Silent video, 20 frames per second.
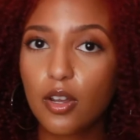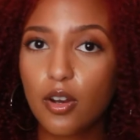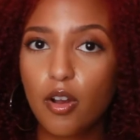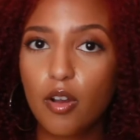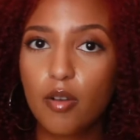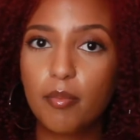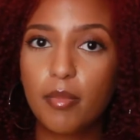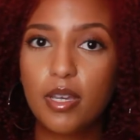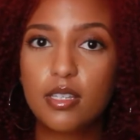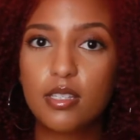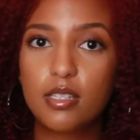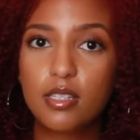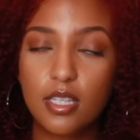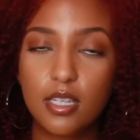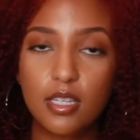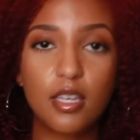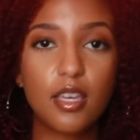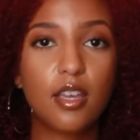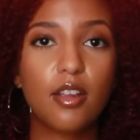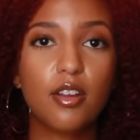on my
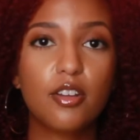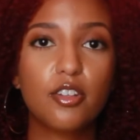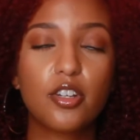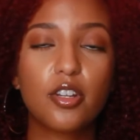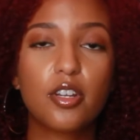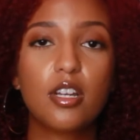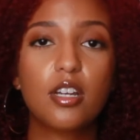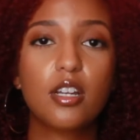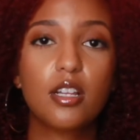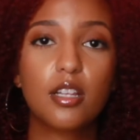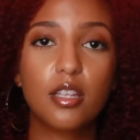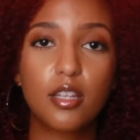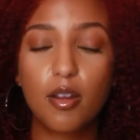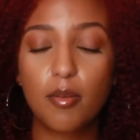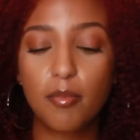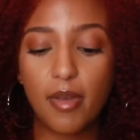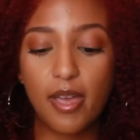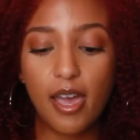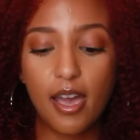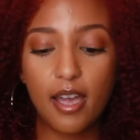skincare journey to clear
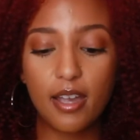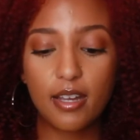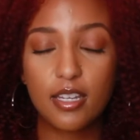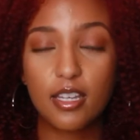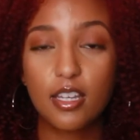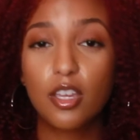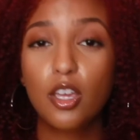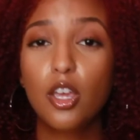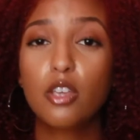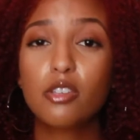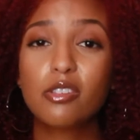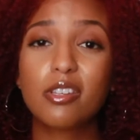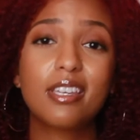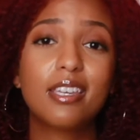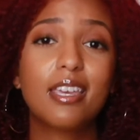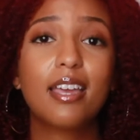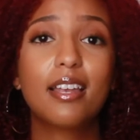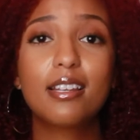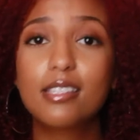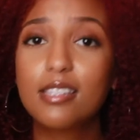up my acne, so I
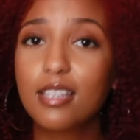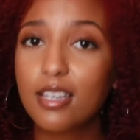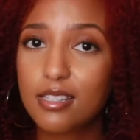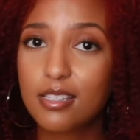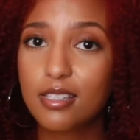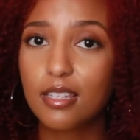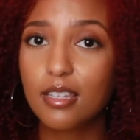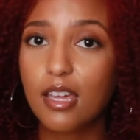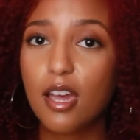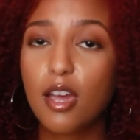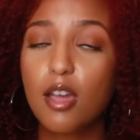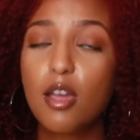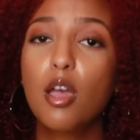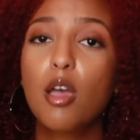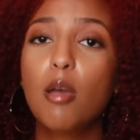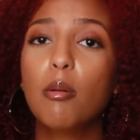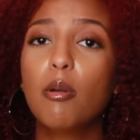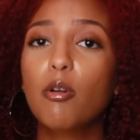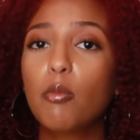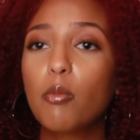can't attest to that.
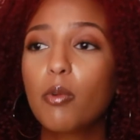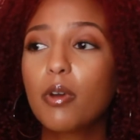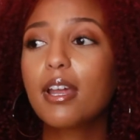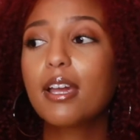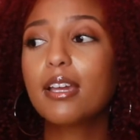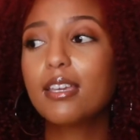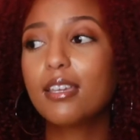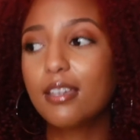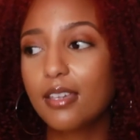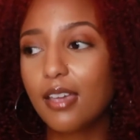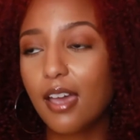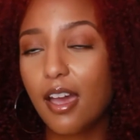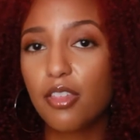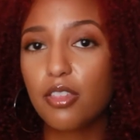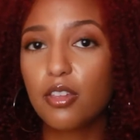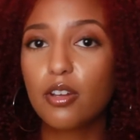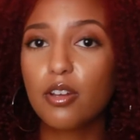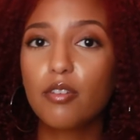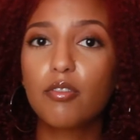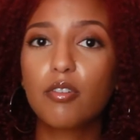But what I can
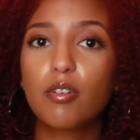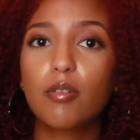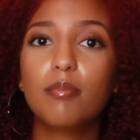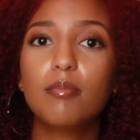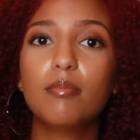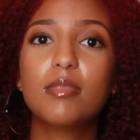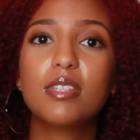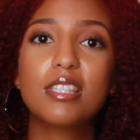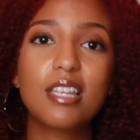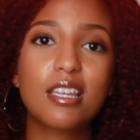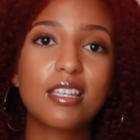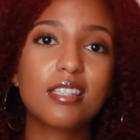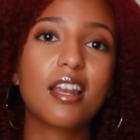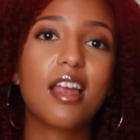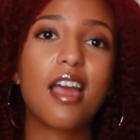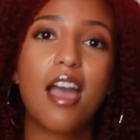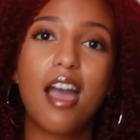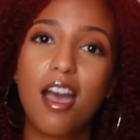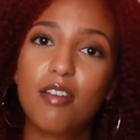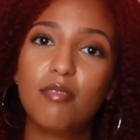gather from mistakes that I
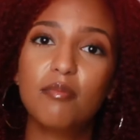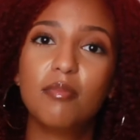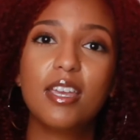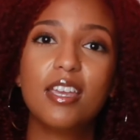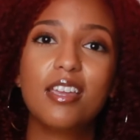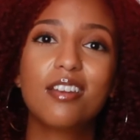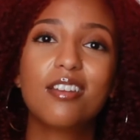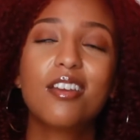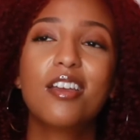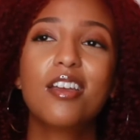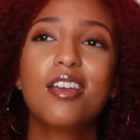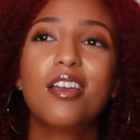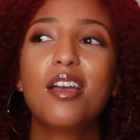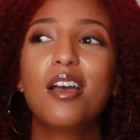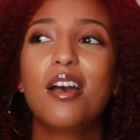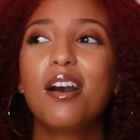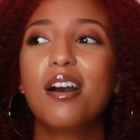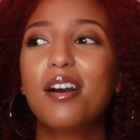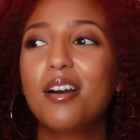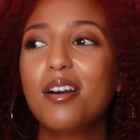have made,
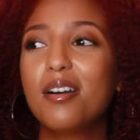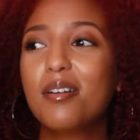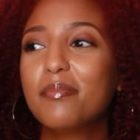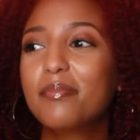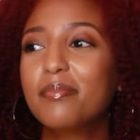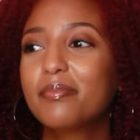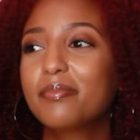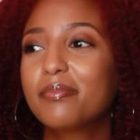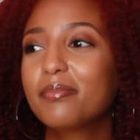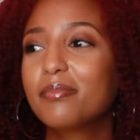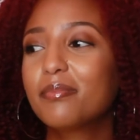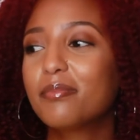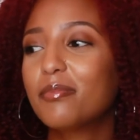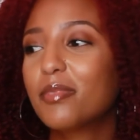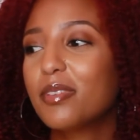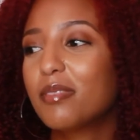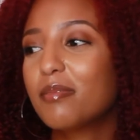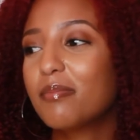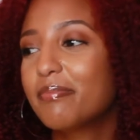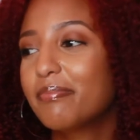
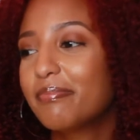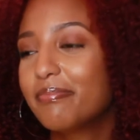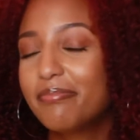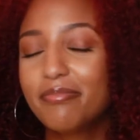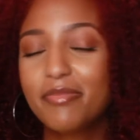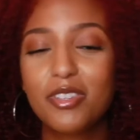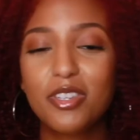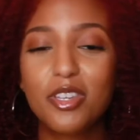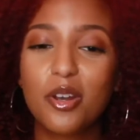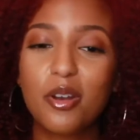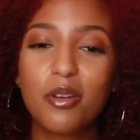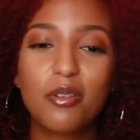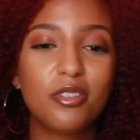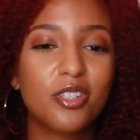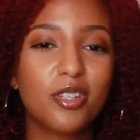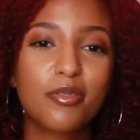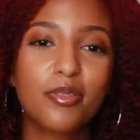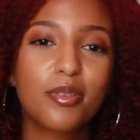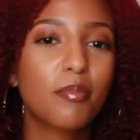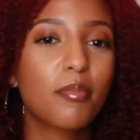with, you know,
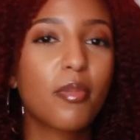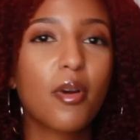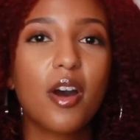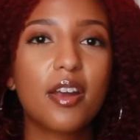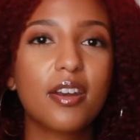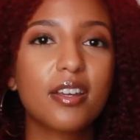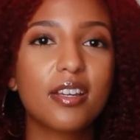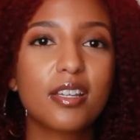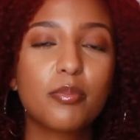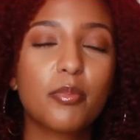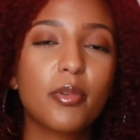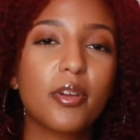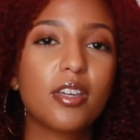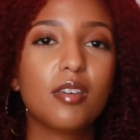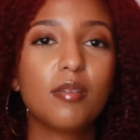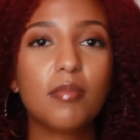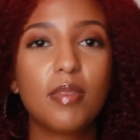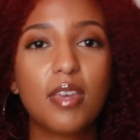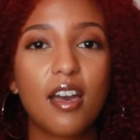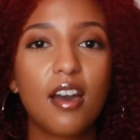different products
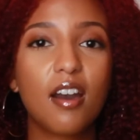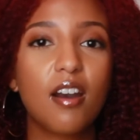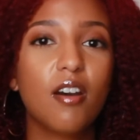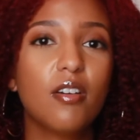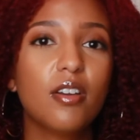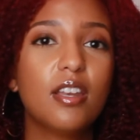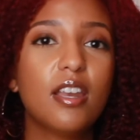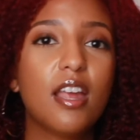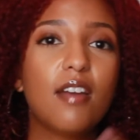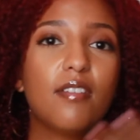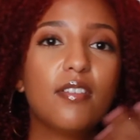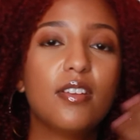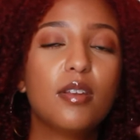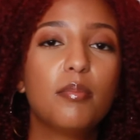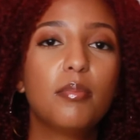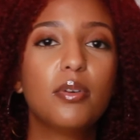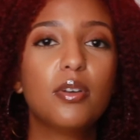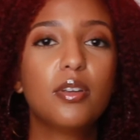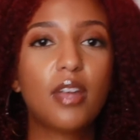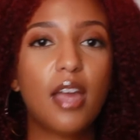breaking me out and having to
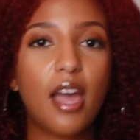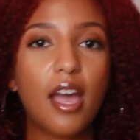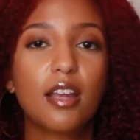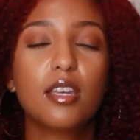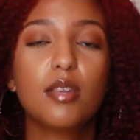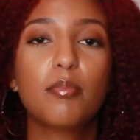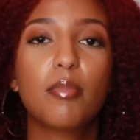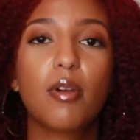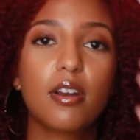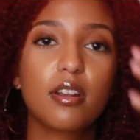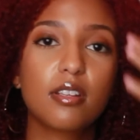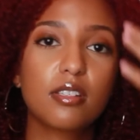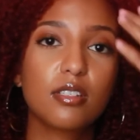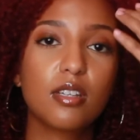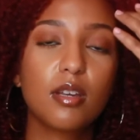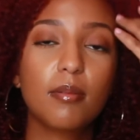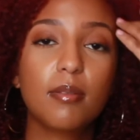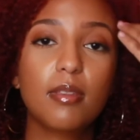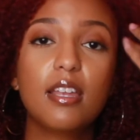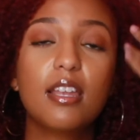put acne products on
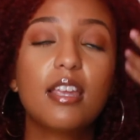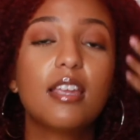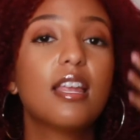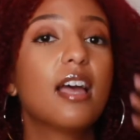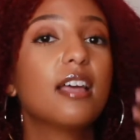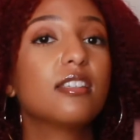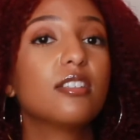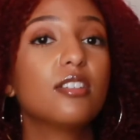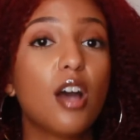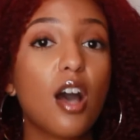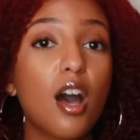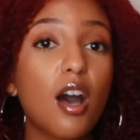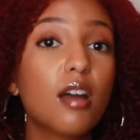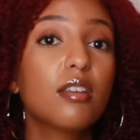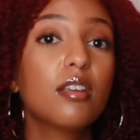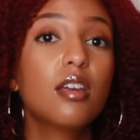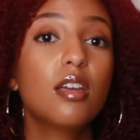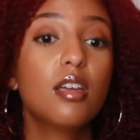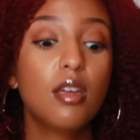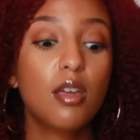top of that, it has not
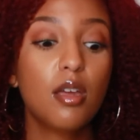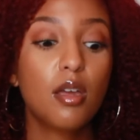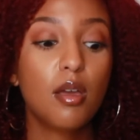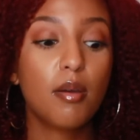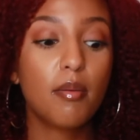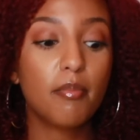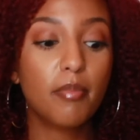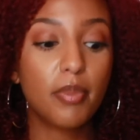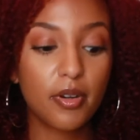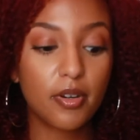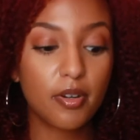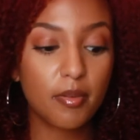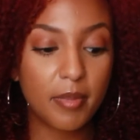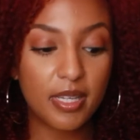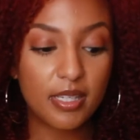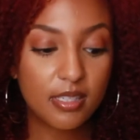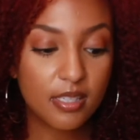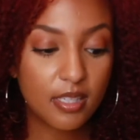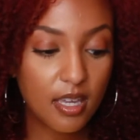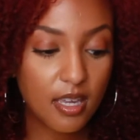burned my
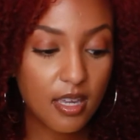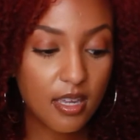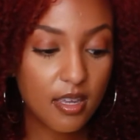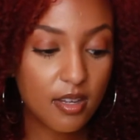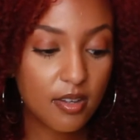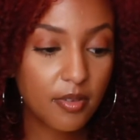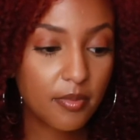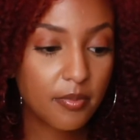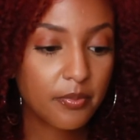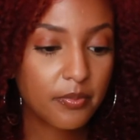skin,